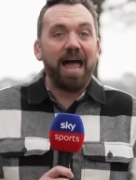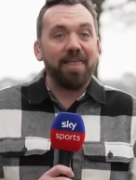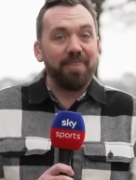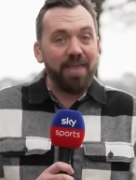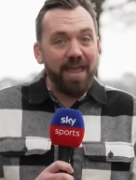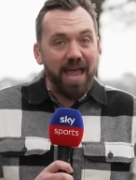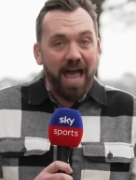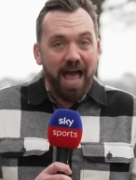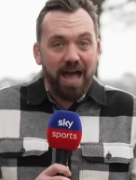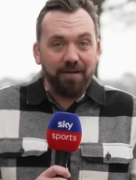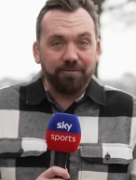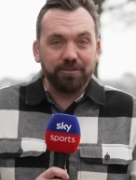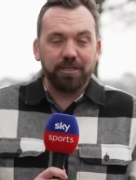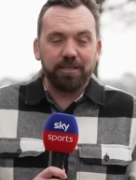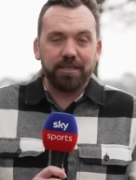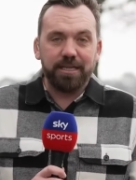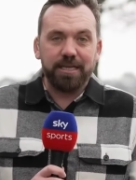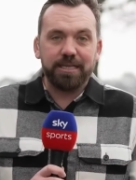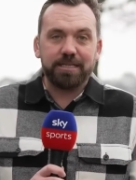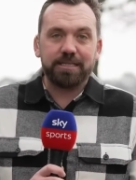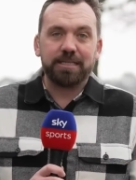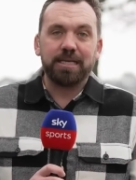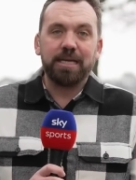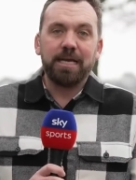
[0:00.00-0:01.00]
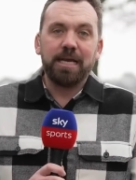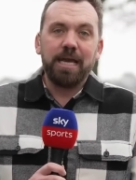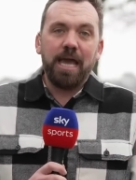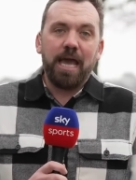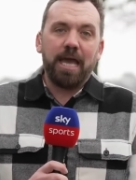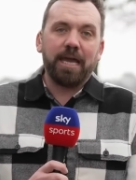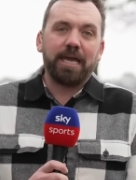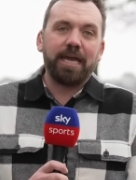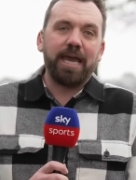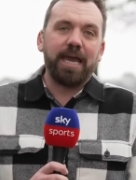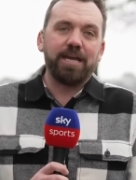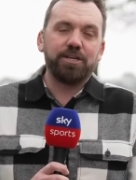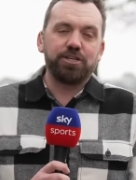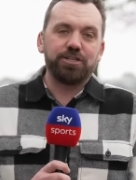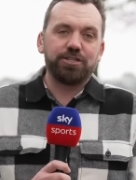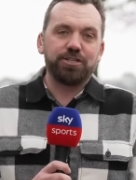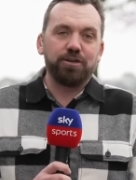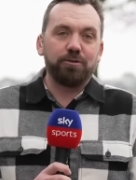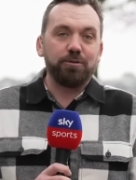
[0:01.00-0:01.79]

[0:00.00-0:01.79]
and they haven't on this occasion.